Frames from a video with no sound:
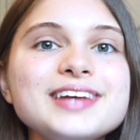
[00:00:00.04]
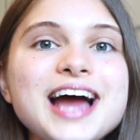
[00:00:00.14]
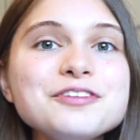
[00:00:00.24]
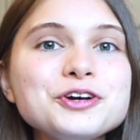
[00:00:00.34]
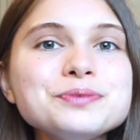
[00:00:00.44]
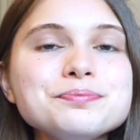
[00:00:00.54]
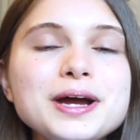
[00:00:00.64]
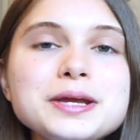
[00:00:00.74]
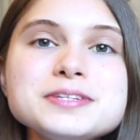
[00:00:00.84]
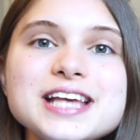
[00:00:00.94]
Hi everyone, my
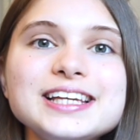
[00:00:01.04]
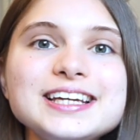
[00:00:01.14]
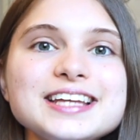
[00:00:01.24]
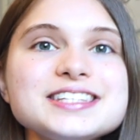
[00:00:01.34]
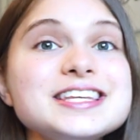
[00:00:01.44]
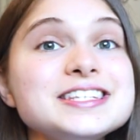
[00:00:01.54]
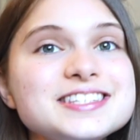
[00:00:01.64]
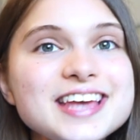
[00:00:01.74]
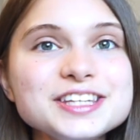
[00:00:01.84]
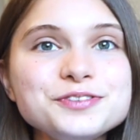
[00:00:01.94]
name is Ellie and in
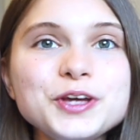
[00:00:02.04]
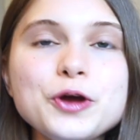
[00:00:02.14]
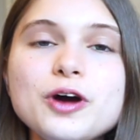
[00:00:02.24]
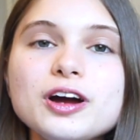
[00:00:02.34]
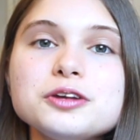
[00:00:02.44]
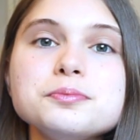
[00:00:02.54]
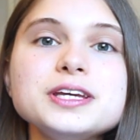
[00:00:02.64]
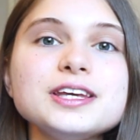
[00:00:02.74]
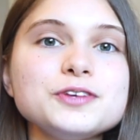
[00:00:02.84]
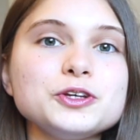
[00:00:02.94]
today's video I'm going to be
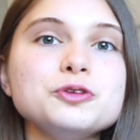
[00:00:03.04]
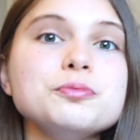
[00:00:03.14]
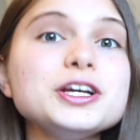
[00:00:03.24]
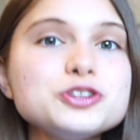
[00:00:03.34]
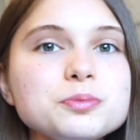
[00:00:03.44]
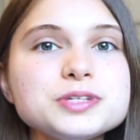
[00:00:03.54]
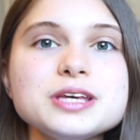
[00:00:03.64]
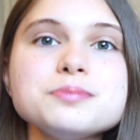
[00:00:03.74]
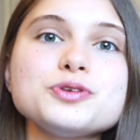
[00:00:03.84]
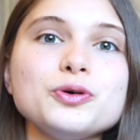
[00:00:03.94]
giving you my top
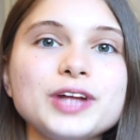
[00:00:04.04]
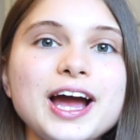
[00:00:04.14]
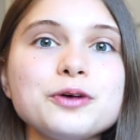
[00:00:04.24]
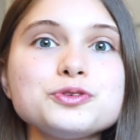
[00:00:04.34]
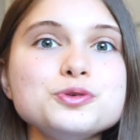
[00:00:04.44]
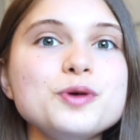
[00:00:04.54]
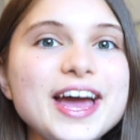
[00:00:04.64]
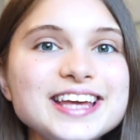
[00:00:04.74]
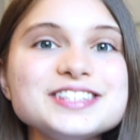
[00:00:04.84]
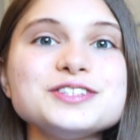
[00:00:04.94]
tips on how to
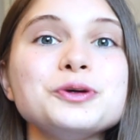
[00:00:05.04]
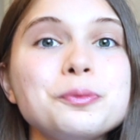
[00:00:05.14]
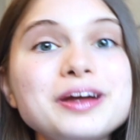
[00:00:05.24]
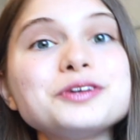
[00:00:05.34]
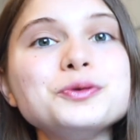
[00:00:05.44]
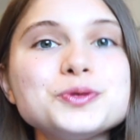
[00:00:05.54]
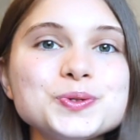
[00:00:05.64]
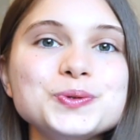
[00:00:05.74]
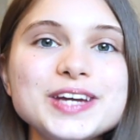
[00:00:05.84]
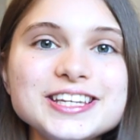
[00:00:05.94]
ace your medical
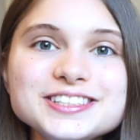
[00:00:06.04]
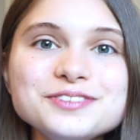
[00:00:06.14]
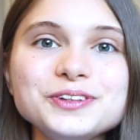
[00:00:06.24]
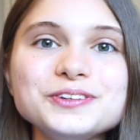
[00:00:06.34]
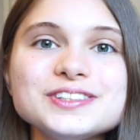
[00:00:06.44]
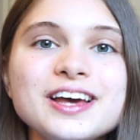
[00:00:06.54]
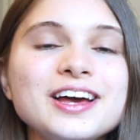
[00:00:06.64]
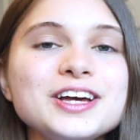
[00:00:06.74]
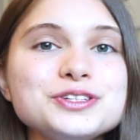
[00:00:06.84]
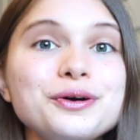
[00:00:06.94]
school interviews.
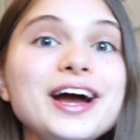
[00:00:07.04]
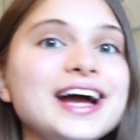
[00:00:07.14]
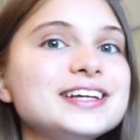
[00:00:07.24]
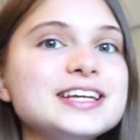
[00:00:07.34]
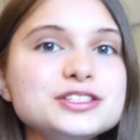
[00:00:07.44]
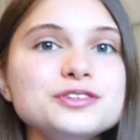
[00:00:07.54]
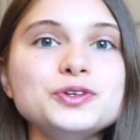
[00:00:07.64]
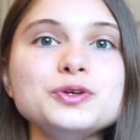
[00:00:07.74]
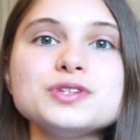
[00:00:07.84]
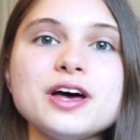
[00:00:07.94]
So I had
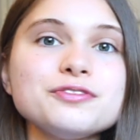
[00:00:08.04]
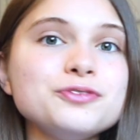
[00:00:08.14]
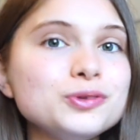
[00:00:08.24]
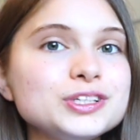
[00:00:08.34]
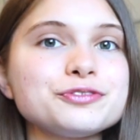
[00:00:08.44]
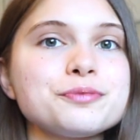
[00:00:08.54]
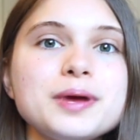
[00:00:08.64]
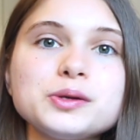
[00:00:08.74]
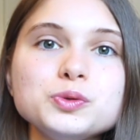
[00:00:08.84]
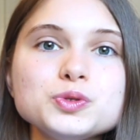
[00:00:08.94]
interviews at 4 different
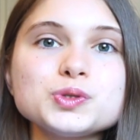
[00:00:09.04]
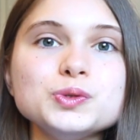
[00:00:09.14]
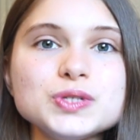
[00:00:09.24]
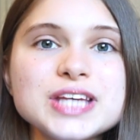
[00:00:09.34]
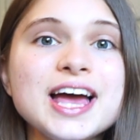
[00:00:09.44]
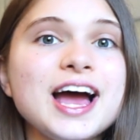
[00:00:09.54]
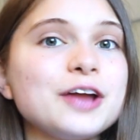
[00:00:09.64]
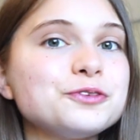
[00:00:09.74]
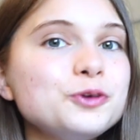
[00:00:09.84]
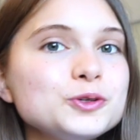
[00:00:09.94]
medical schools
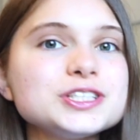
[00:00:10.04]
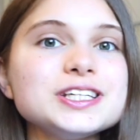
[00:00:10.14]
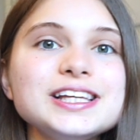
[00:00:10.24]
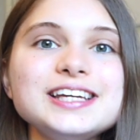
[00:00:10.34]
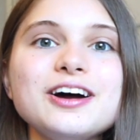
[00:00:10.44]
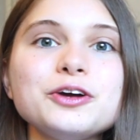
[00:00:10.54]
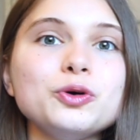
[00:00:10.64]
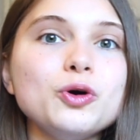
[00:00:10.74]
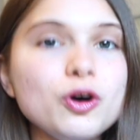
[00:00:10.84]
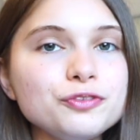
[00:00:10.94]
and fortunately I
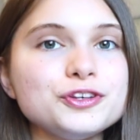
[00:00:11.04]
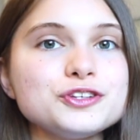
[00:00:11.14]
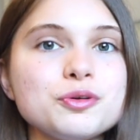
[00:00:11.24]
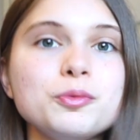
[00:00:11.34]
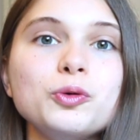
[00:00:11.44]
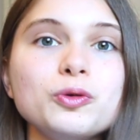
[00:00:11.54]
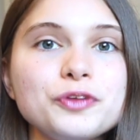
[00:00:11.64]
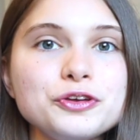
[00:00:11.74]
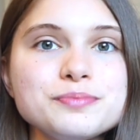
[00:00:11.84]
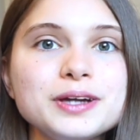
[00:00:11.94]
got offers from all of
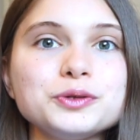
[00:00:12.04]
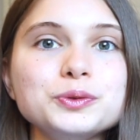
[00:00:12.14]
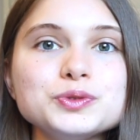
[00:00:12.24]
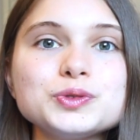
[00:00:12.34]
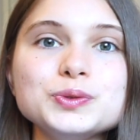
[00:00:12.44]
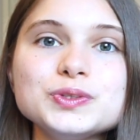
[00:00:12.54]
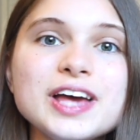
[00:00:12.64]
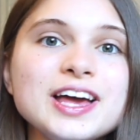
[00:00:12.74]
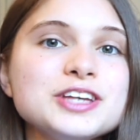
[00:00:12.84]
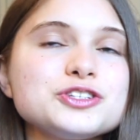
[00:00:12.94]
those medical schools.
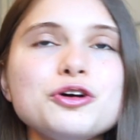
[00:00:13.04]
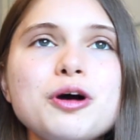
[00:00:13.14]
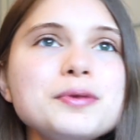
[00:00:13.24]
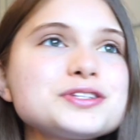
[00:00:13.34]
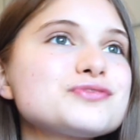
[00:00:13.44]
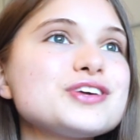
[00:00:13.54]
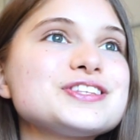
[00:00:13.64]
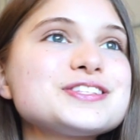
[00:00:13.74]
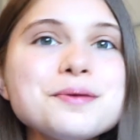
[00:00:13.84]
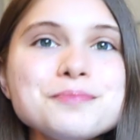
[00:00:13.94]
So I must have
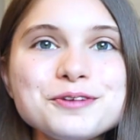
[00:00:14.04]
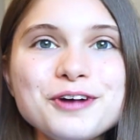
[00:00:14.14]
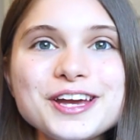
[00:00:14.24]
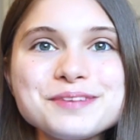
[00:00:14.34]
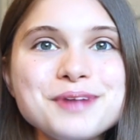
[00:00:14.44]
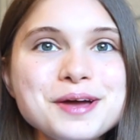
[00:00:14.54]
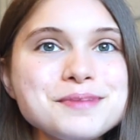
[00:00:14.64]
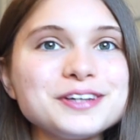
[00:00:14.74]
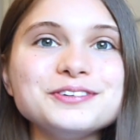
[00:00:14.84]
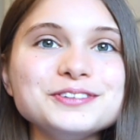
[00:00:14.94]
done something right in my
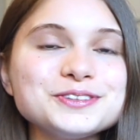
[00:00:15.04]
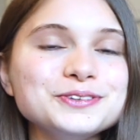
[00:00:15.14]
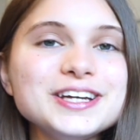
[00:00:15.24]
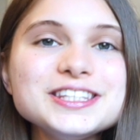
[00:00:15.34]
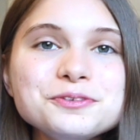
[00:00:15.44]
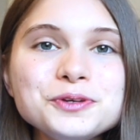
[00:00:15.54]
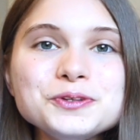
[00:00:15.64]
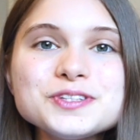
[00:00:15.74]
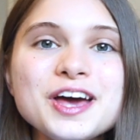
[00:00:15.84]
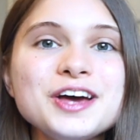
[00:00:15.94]
medical school
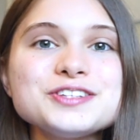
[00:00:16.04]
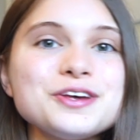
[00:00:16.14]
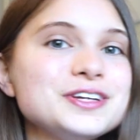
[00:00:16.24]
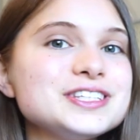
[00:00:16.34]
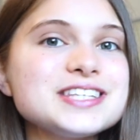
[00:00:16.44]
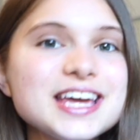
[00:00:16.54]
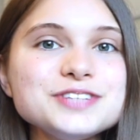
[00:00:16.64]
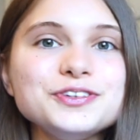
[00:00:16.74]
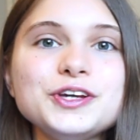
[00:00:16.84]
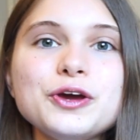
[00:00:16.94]
interviews. So in today's
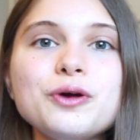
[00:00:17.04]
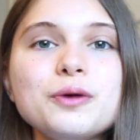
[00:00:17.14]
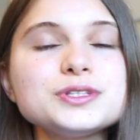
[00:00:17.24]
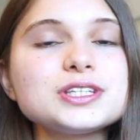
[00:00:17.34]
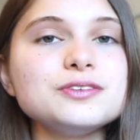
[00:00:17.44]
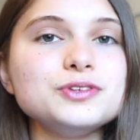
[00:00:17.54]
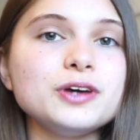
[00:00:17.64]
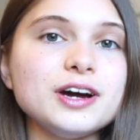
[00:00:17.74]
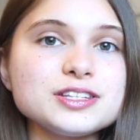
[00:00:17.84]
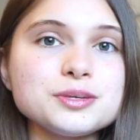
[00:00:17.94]
video I want to give you
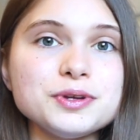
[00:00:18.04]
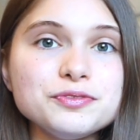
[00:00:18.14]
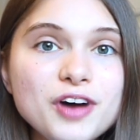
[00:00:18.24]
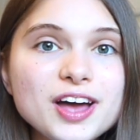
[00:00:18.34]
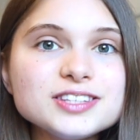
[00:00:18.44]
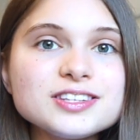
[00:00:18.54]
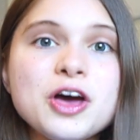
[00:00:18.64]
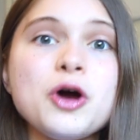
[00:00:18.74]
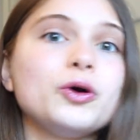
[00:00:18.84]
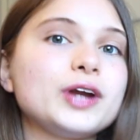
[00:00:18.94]
guys some advice
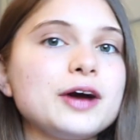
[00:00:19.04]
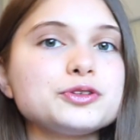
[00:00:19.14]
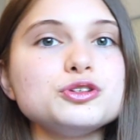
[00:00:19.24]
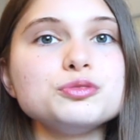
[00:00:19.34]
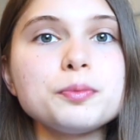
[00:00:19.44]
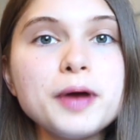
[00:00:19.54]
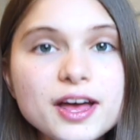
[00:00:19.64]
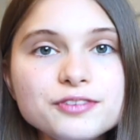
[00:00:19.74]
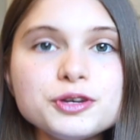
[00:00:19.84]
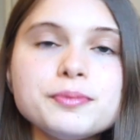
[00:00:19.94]
on how to
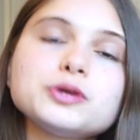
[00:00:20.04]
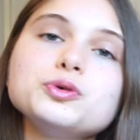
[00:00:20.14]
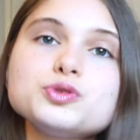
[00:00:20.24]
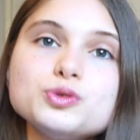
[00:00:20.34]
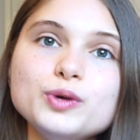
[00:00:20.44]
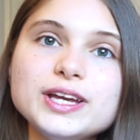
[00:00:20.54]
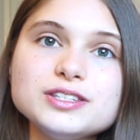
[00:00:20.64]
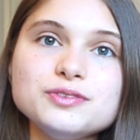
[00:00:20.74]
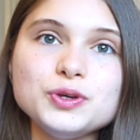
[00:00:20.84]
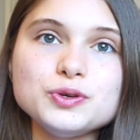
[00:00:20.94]
prepare for your medical school
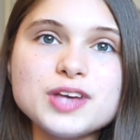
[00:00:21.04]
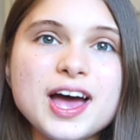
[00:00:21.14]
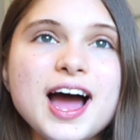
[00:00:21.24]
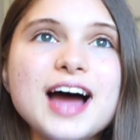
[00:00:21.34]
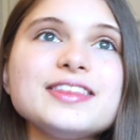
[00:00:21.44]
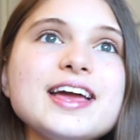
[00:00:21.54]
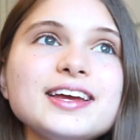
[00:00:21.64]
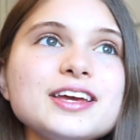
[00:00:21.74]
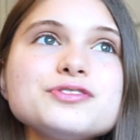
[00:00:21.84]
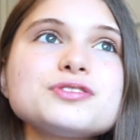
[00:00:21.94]
interviews and then
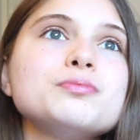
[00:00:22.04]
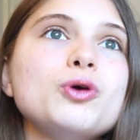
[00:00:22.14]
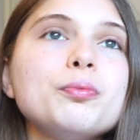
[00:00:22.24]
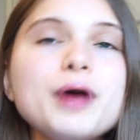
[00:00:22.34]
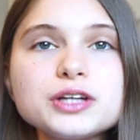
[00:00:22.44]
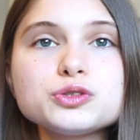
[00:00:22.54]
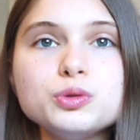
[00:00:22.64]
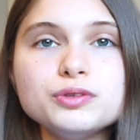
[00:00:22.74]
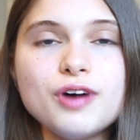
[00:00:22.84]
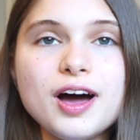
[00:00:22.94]
give some more practical
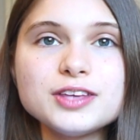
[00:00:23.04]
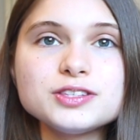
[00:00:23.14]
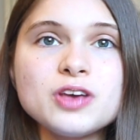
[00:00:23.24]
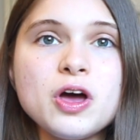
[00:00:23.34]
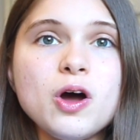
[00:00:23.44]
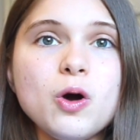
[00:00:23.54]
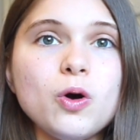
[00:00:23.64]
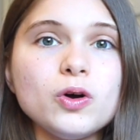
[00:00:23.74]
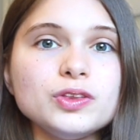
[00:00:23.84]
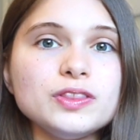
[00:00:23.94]
advice
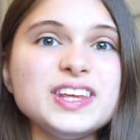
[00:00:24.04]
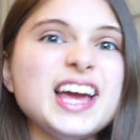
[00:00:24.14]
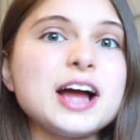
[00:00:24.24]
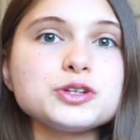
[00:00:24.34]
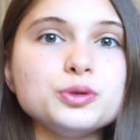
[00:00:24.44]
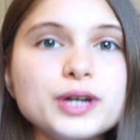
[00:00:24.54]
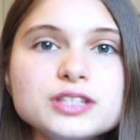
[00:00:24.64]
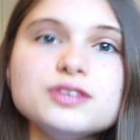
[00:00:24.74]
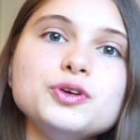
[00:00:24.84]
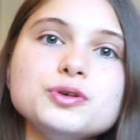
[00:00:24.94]
on the actual
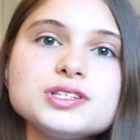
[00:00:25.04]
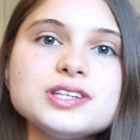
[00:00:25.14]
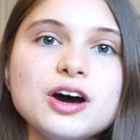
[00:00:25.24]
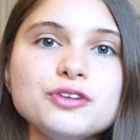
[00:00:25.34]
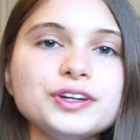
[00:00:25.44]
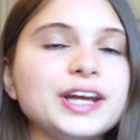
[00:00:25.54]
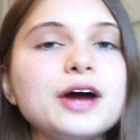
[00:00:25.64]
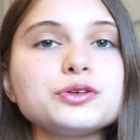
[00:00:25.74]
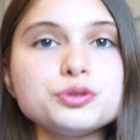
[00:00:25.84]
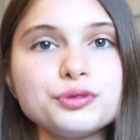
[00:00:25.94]
interview itself and
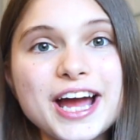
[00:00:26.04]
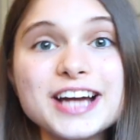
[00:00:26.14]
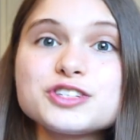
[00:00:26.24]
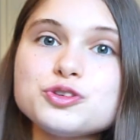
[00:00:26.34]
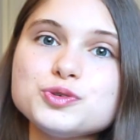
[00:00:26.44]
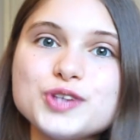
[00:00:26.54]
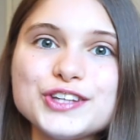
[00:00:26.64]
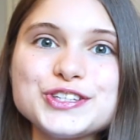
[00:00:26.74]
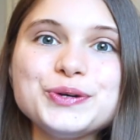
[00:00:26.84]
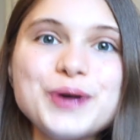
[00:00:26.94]
how to react to
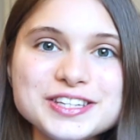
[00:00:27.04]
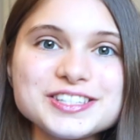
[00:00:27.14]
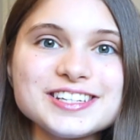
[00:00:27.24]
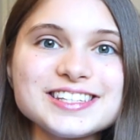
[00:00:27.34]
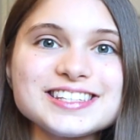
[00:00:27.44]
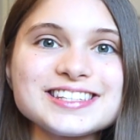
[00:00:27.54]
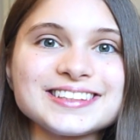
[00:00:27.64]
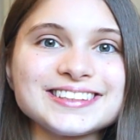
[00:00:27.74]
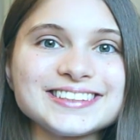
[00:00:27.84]
certain questions.